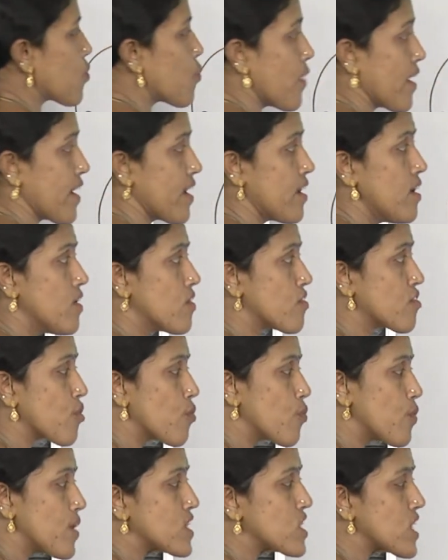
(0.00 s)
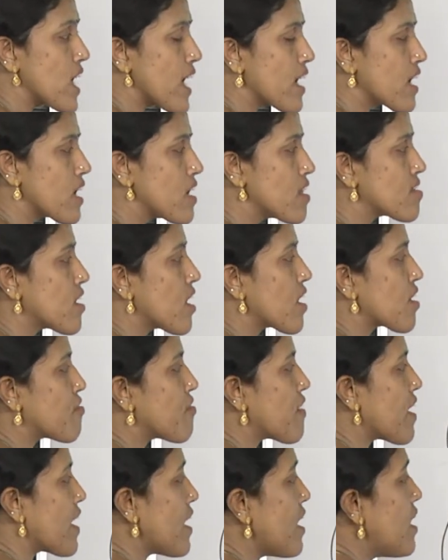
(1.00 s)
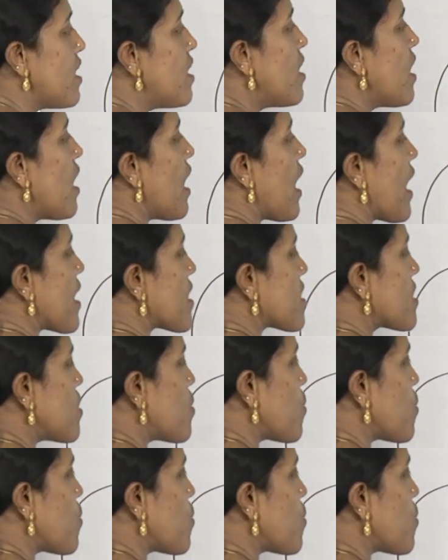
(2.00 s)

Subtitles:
y. So, which angles are y? Angle